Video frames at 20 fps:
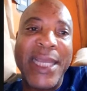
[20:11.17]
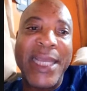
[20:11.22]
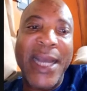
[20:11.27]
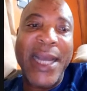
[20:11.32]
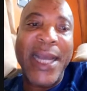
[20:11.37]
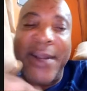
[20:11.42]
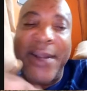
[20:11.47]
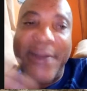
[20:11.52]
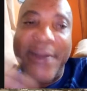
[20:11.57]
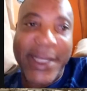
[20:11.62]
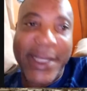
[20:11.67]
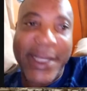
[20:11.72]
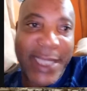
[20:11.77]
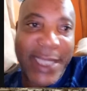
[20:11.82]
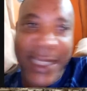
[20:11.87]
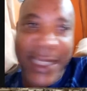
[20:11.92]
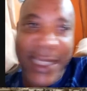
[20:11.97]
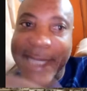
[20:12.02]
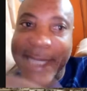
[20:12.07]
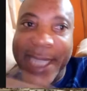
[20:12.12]
across the
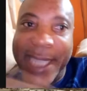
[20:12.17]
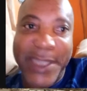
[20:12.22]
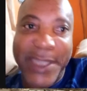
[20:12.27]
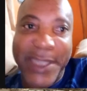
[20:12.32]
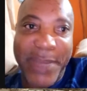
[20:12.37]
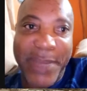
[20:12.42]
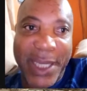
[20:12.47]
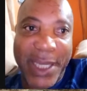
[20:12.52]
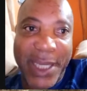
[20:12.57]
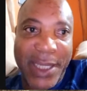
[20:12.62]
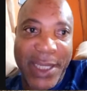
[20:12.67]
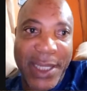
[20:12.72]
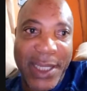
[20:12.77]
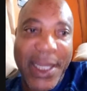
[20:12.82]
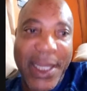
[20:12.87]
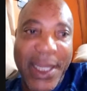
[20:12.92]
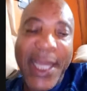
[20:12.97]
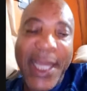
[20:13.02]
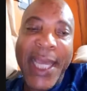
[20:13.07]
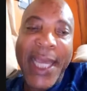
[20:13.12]
entire Jamaica.
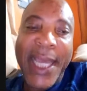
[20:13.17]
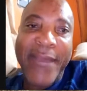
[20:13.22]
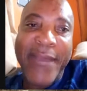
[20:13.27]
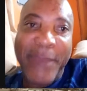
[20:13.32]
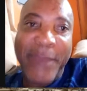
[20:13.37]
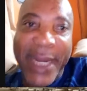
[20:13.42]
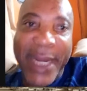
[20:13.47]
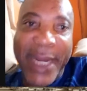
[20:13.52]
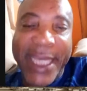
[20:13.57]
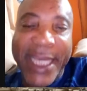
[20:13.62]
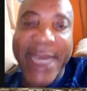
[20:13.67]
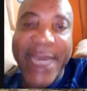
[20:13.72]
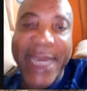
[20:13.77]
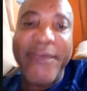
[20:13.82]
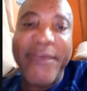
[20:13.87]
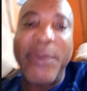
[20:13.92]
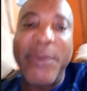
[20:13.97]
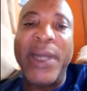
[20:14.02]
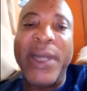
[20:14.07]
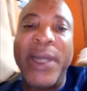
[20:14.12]
Everybody came
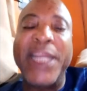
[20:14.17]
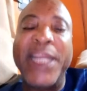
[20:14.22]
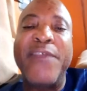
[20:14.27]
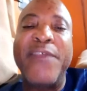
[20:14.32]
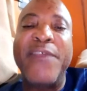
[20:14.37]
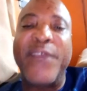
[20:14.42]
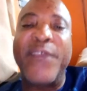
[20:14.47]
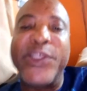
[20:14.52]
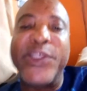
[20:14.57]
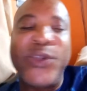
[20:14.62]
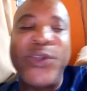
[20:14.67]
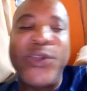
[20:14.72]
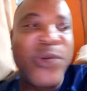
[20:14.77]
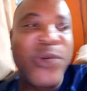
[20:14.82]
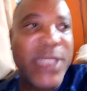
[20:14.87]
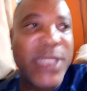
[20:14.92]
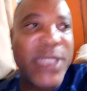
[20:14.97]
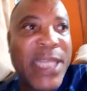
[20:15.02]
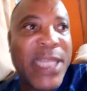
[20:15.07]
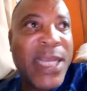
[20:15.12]
from all the different
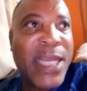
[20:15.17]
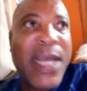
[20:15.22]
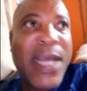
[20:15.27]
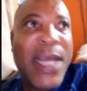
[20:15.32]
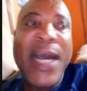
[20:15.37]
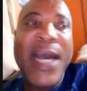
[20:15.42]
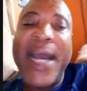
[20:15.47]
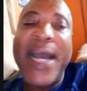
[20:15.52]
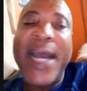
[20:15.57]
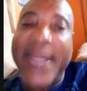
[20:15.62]
schools, and